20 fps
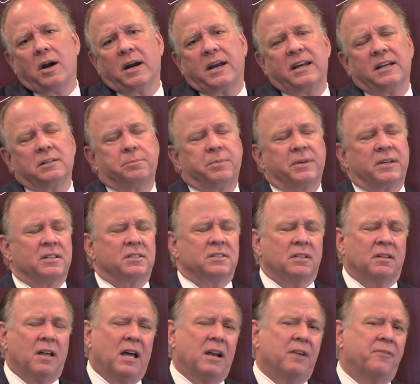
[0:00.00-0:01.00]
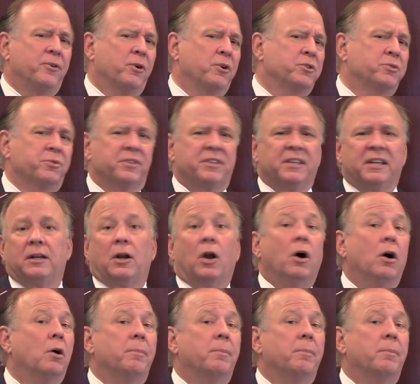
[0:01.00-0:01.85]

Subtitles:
market because a lot of folks were thinking,